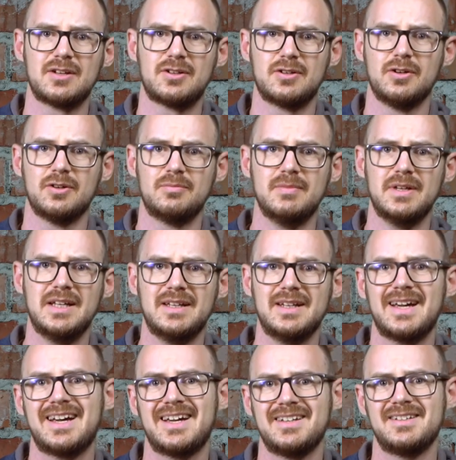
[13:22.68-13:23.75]
could mean
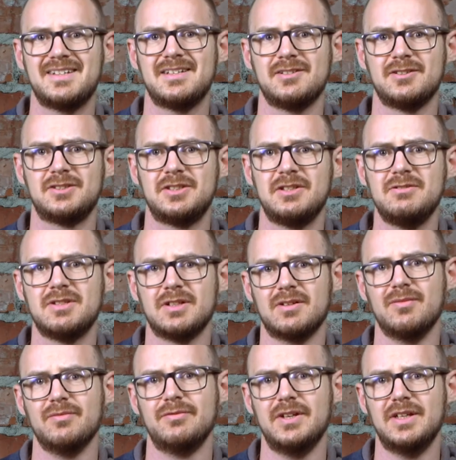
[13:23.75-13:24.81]
handheld shooting
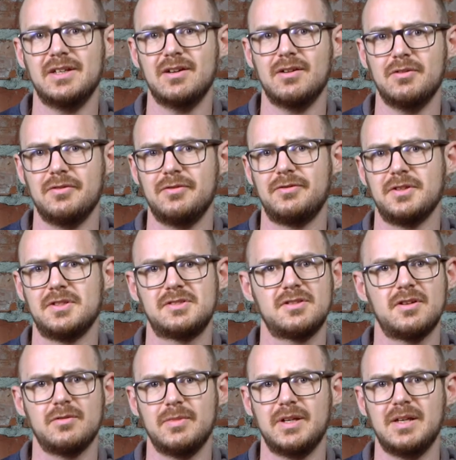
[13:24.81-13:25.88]
on video for
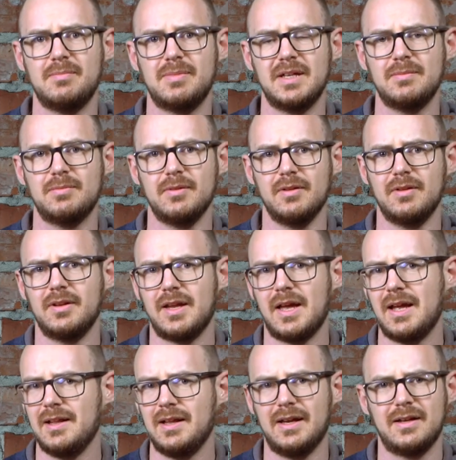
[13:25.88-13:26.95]
so many people.
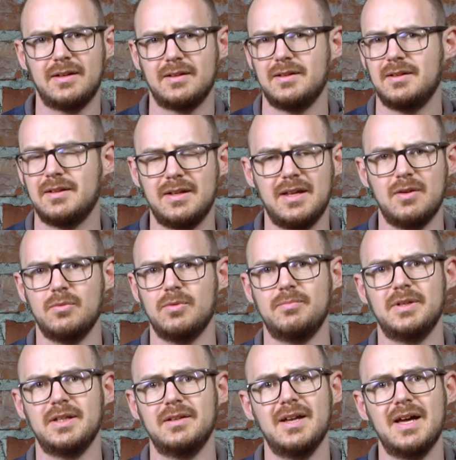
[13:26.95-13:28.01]
Like, it would
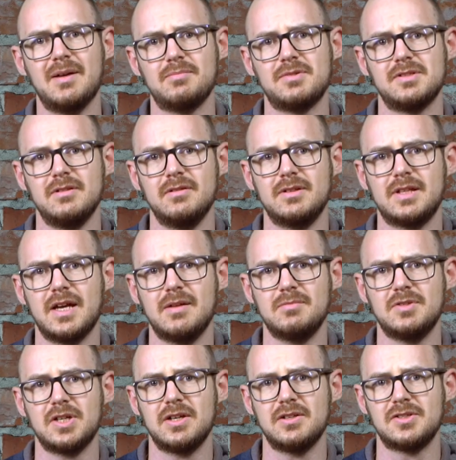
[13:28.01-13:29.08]
be an absolute game
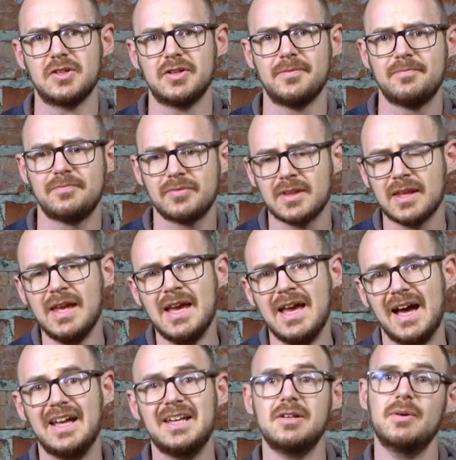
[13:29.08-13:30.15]
changer.
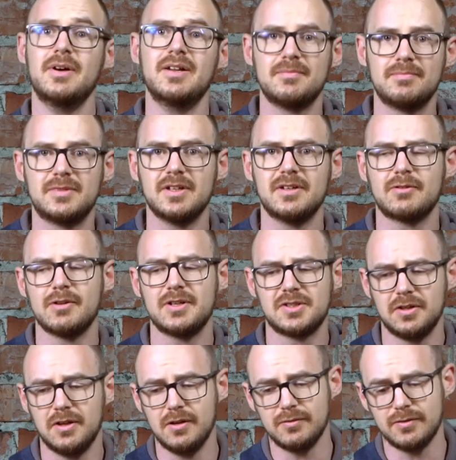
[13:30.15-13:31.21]
Anyway,
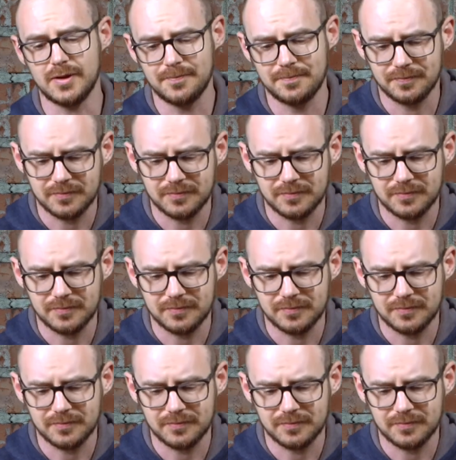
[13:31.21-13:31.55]
digression over.